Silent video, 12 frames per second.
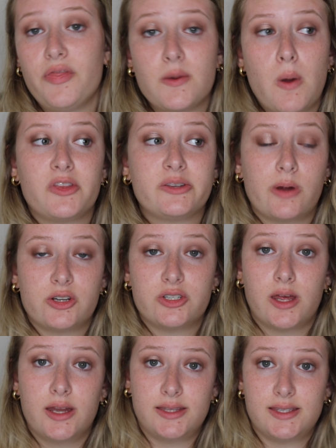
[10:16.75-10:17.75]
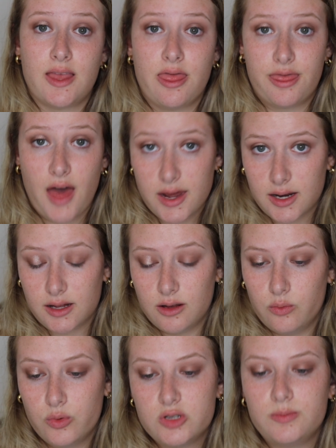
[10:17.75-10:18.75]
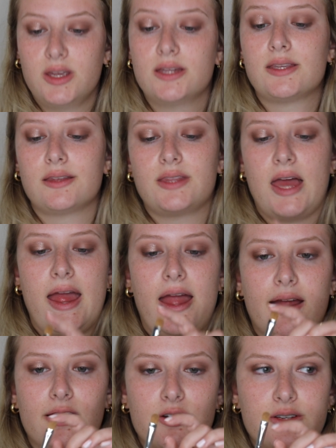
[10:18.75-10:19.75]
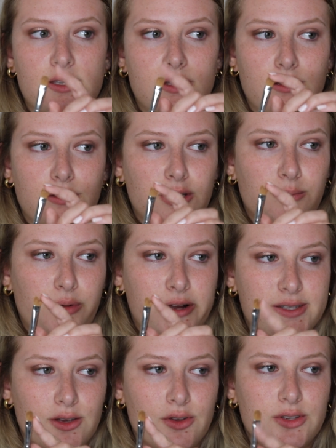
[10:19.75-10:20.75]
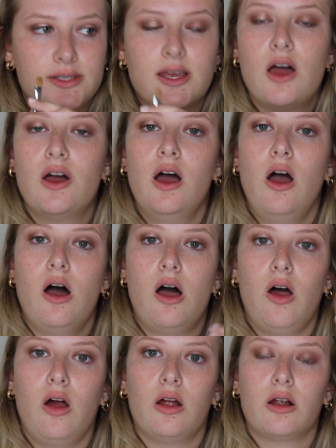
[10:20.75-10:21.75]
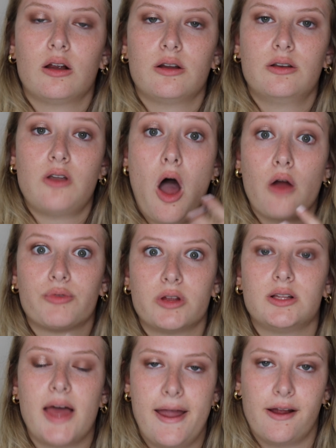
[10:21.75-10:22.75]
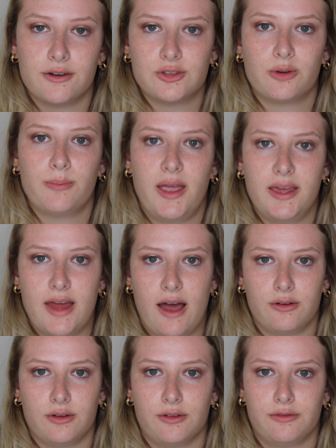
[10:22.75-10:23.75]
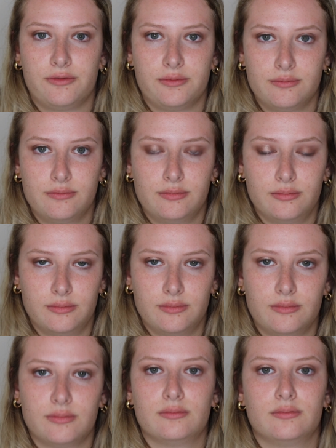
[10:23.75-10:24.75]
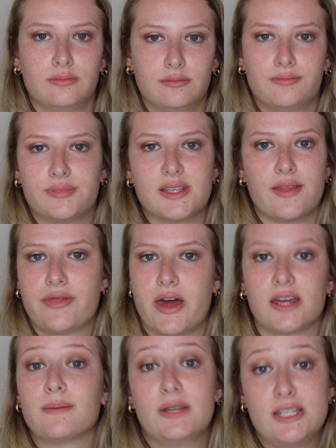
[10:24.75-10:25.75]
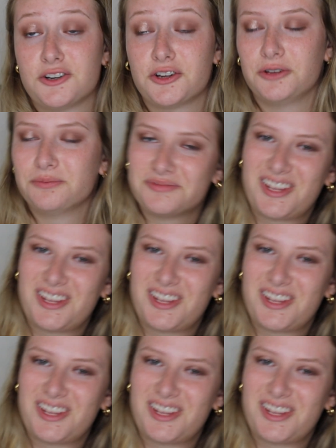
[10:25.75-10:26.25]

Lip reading: thing about this brush is that it's synthetic, which means that the hairs, the bristles, are not real hair. They're made out of synthetic material.